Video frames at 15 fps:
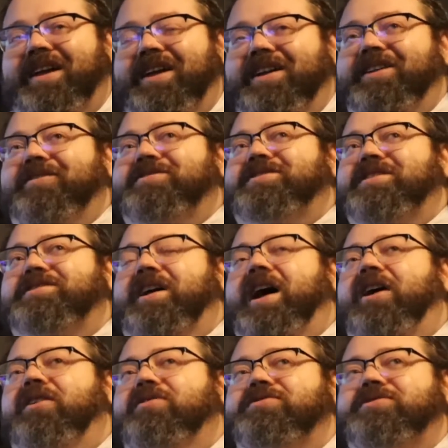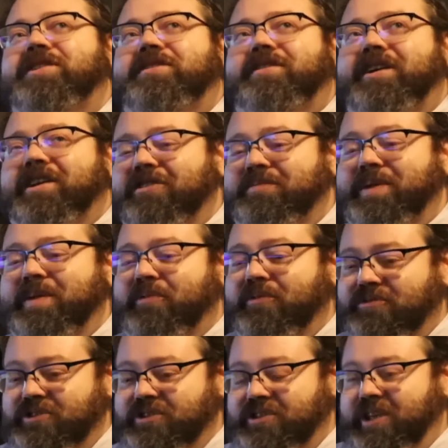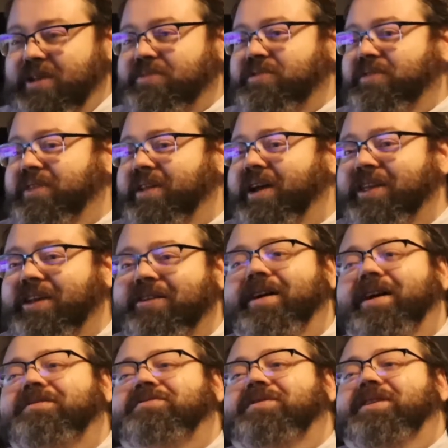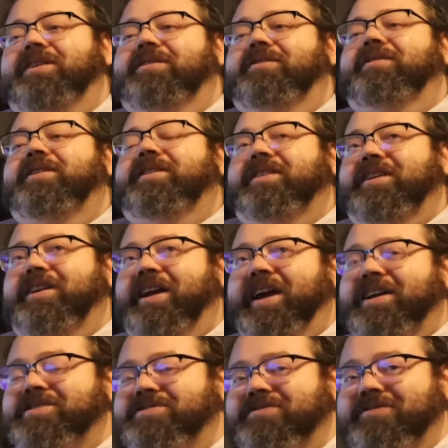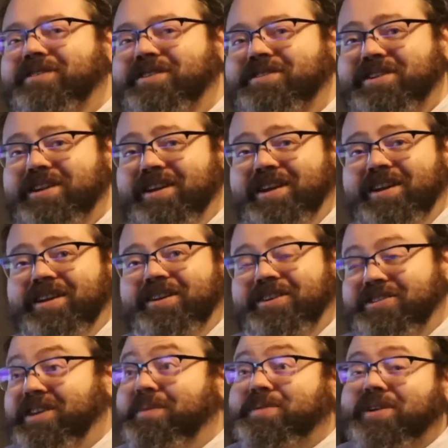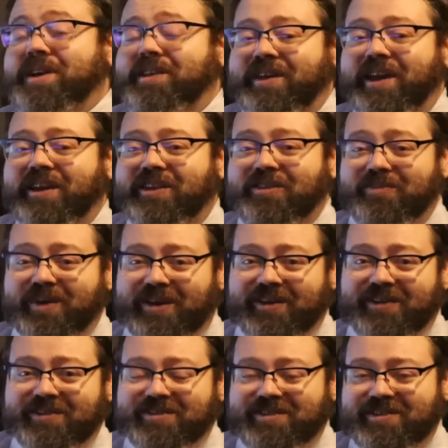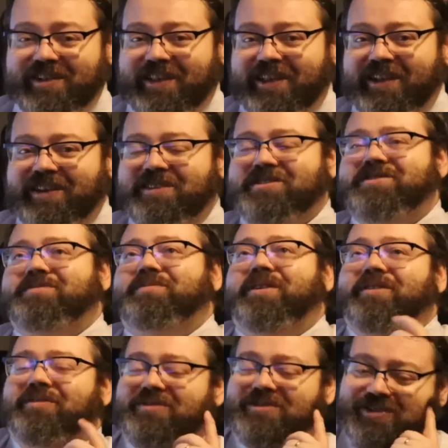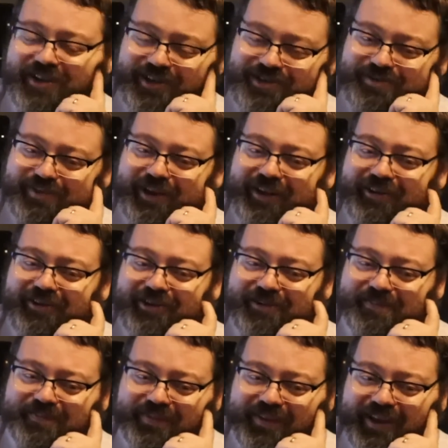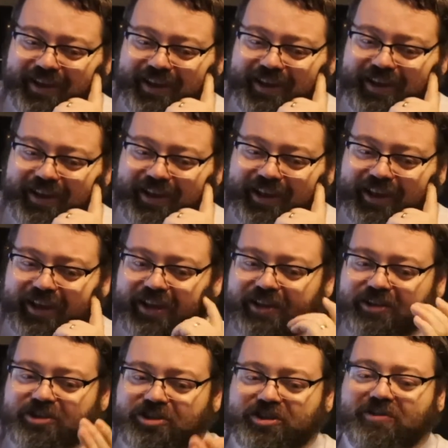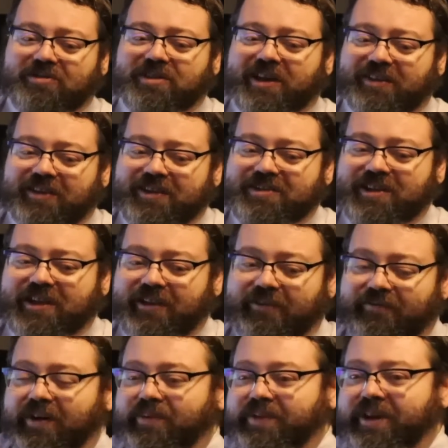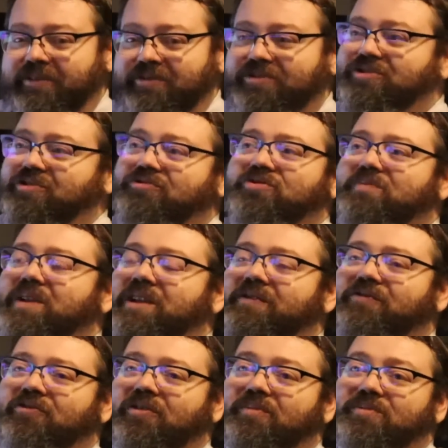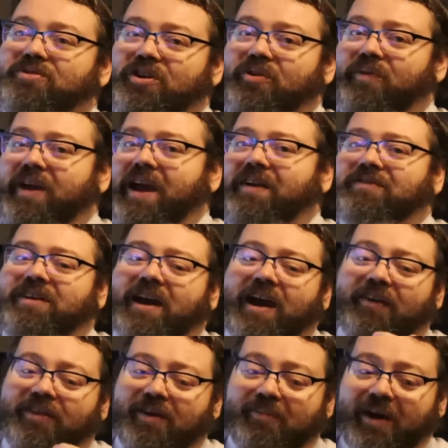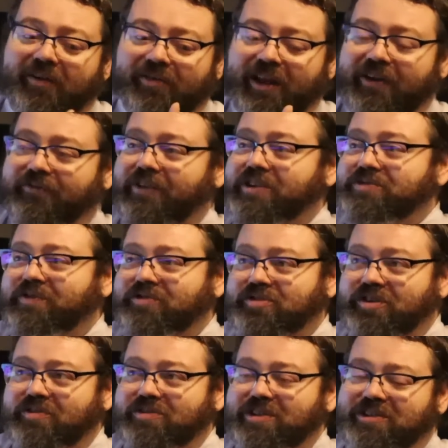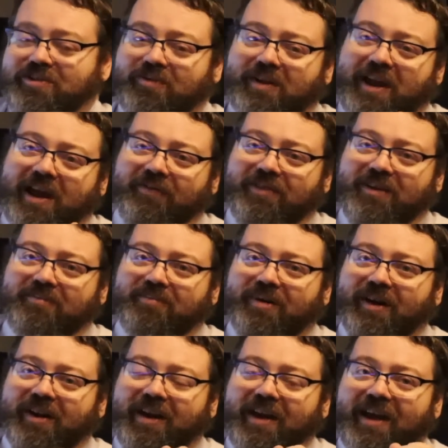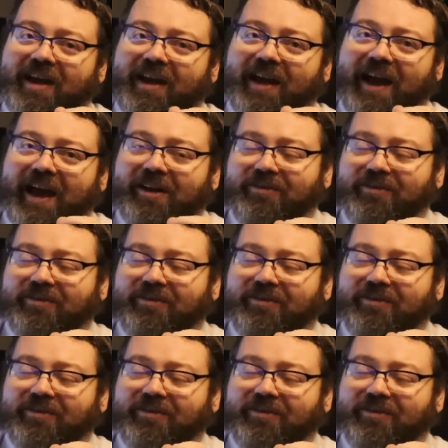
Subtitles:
it's how do you say thank you to people who just keep doing that year after year? And the answer is you just keep saying thank you, because it is one of those things where shows like this, they can run without their social media forums. You don't have to have them. I have a lot of friends who have shows that don't have them, but I